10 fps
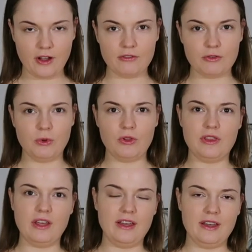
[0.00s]
comfortable.
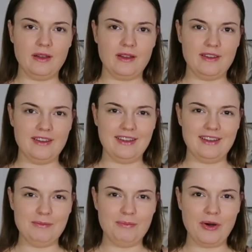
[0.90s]

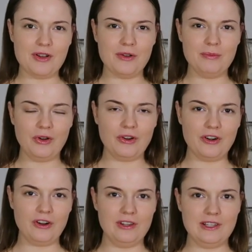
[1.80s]
The bottom
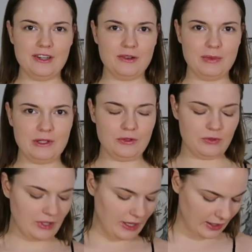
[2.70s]
are a little bit
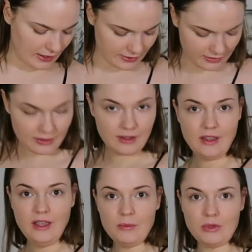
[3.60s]
too tight
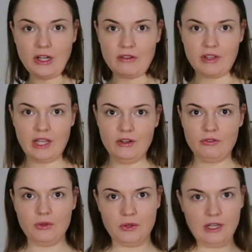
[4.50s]
but yeah i've gained a
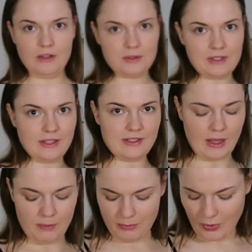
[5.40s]
few kilos since
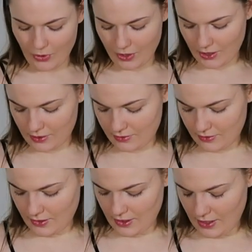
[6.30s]
i bought
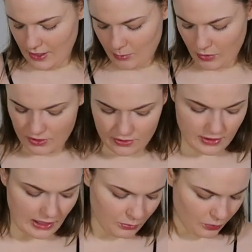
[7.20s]
it but it
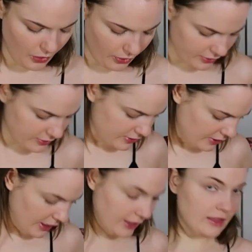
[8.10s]
still works
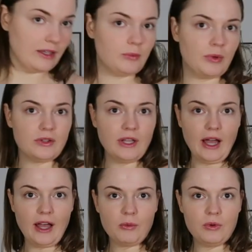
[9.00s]
i think but yeah
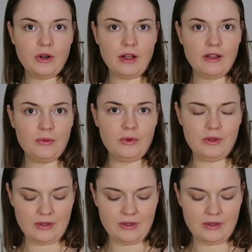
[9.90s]
i would have